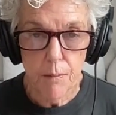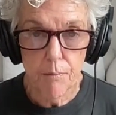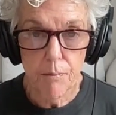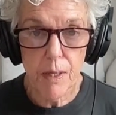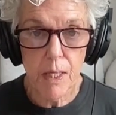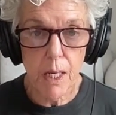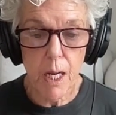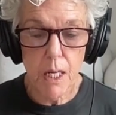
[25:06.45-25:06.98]

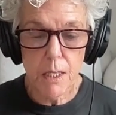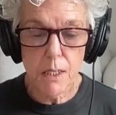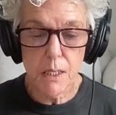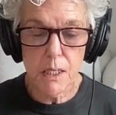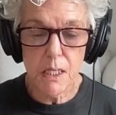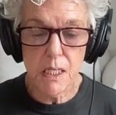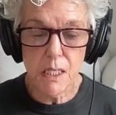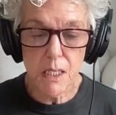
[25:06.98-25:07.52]
because
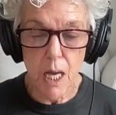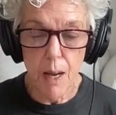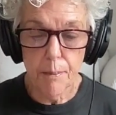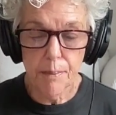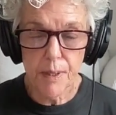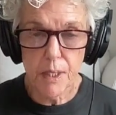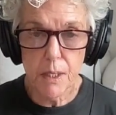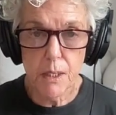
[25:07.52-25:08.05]
these
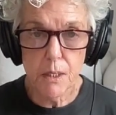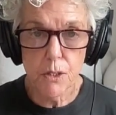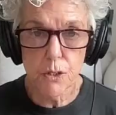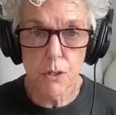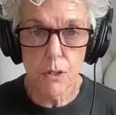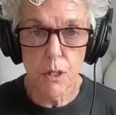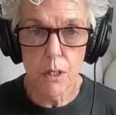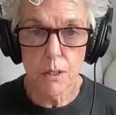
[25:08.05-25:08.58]

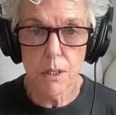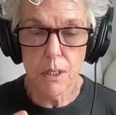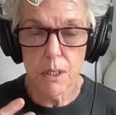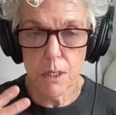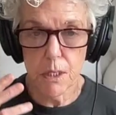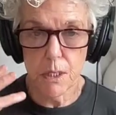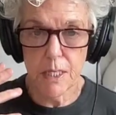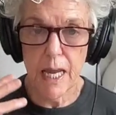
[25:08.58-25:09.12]
companies
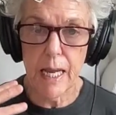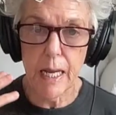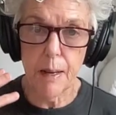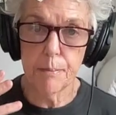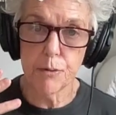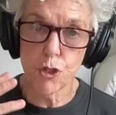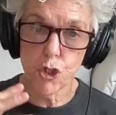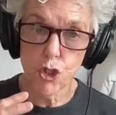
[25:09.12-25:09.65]
take
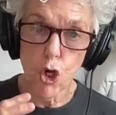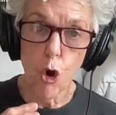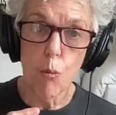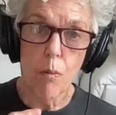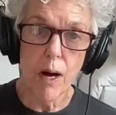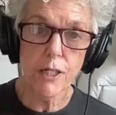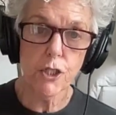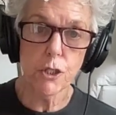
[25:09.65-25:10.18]
up so
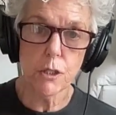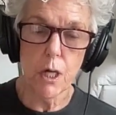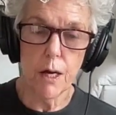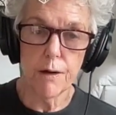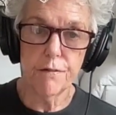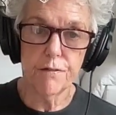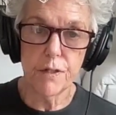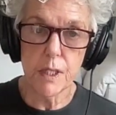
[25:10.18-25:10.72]
much
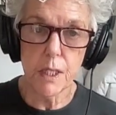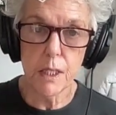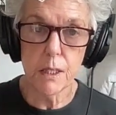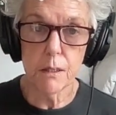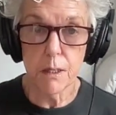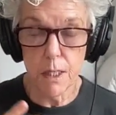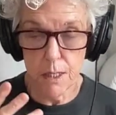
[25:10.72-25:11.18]
of the,